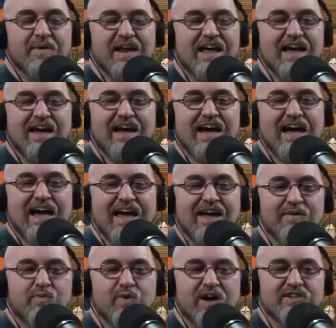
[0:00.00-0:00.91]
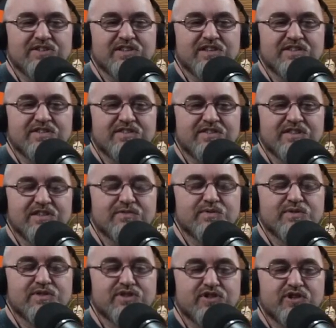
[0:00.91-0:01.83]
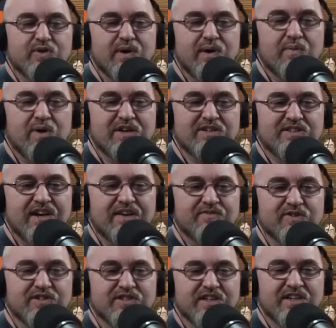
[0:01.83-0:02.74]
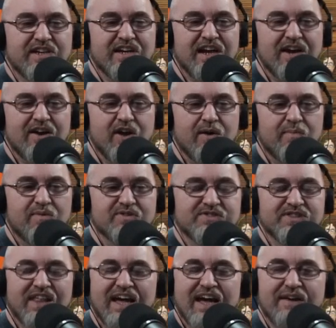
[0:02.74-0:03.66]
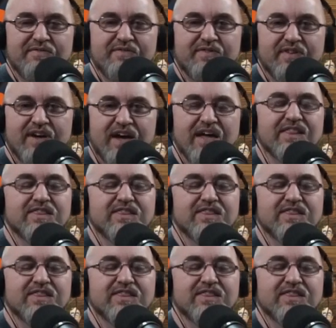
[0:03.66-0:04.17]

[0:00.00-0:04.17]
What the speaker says: man, I watched this. This was the show I watched every Sunday night, almost live. I